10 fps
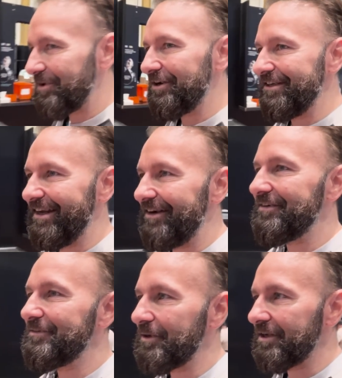We're good now.
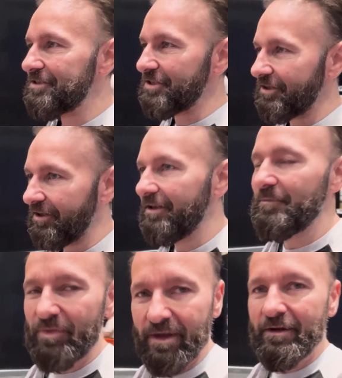We're gonna chill,
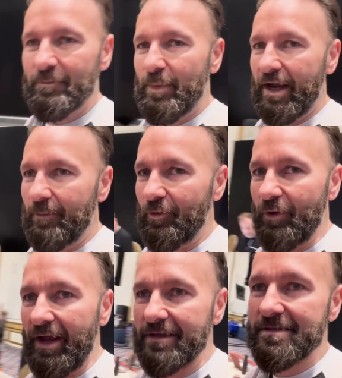bag up the
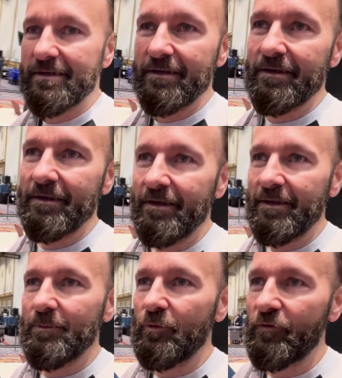Razz,
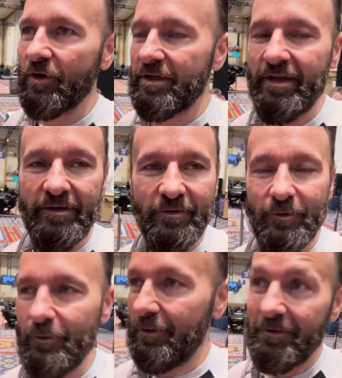move on to day
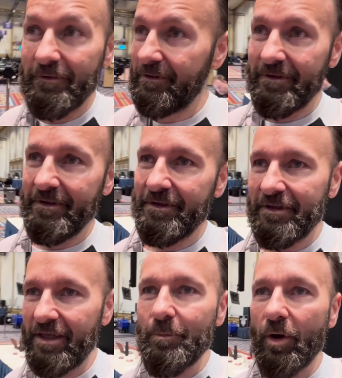two,
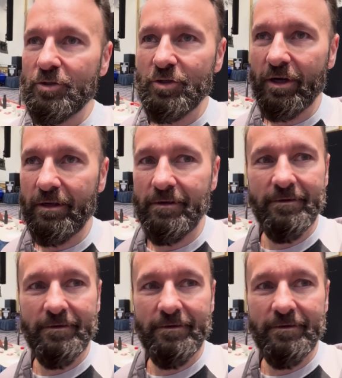keep on trucking.